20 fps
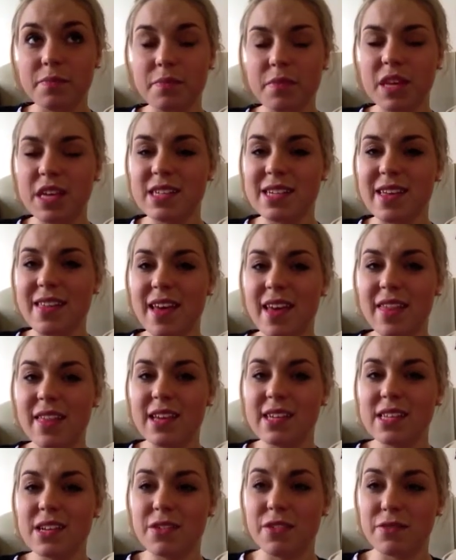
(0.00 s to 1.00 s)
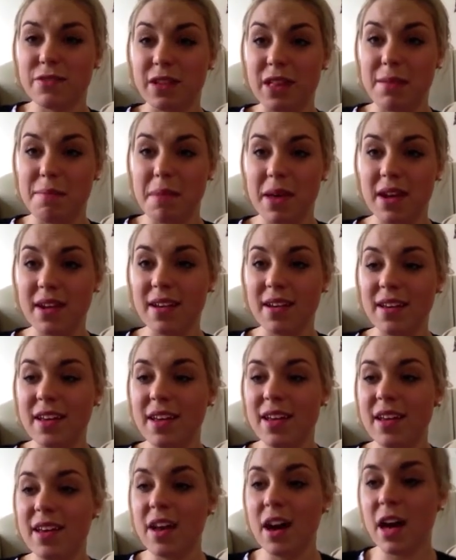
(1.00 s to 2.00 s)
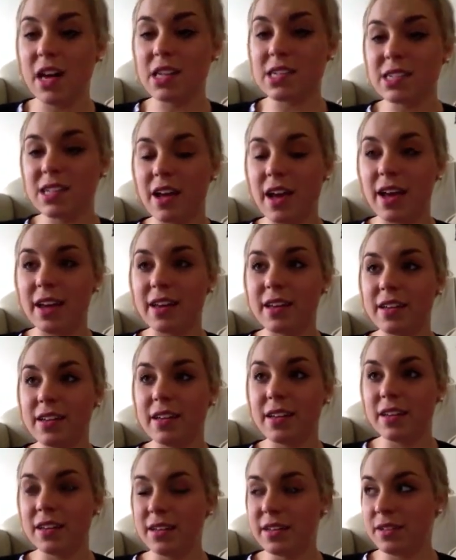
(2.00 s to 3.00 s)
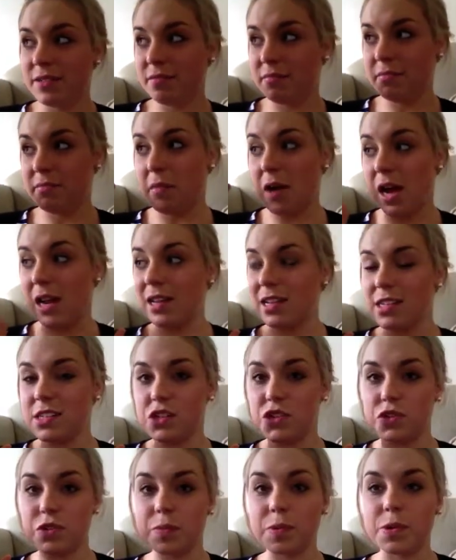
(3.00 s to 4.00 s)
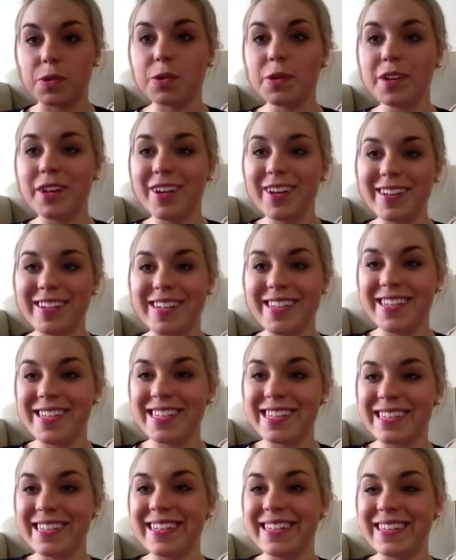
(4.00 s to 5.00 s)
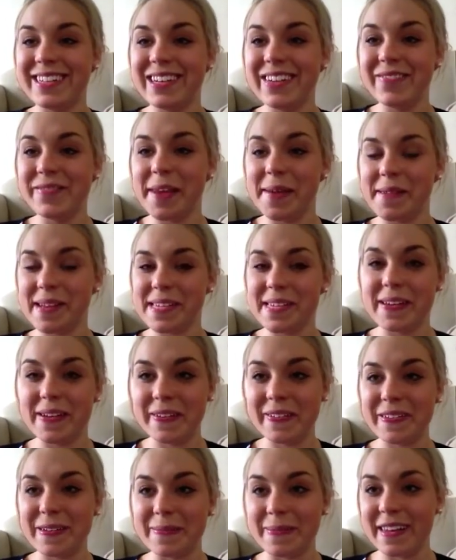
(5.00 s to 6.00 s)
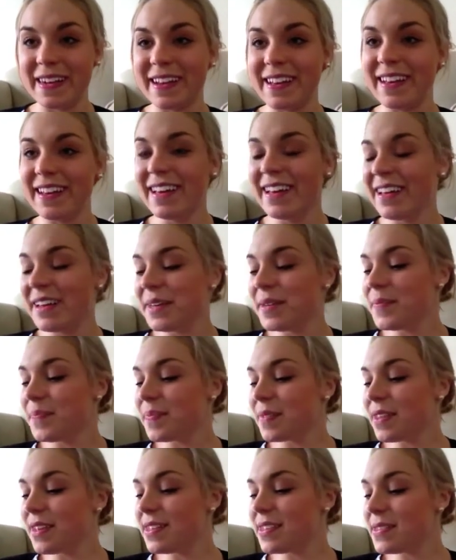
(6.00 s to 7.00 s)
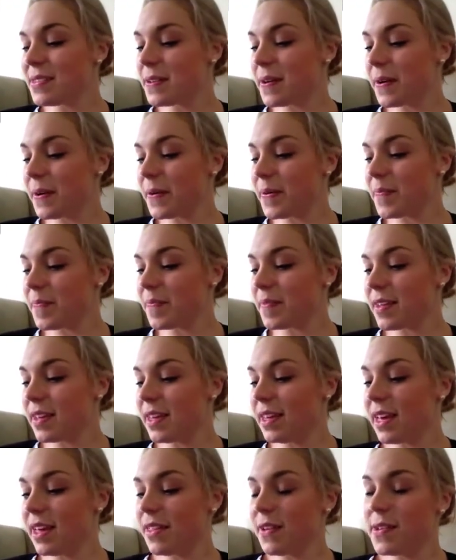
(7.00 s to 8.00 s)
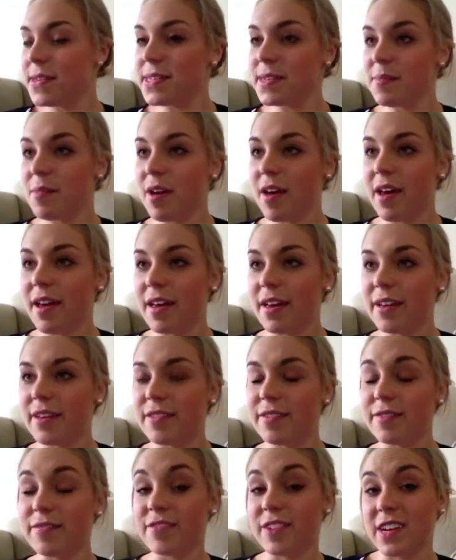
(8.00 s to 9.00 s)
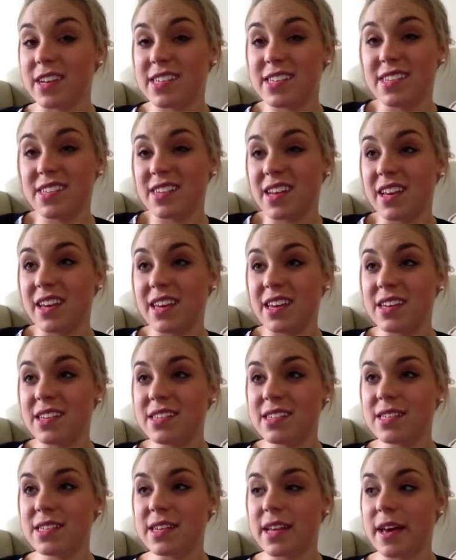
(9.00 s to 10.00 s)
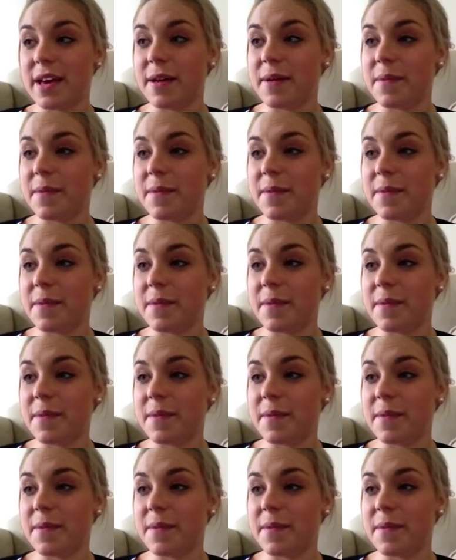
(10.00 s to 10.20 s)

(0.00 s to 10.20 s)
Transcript: things like that, things that don't really matter. I just like mindless dribble just to make myself feel better. So yeah, those are my vices, I guess.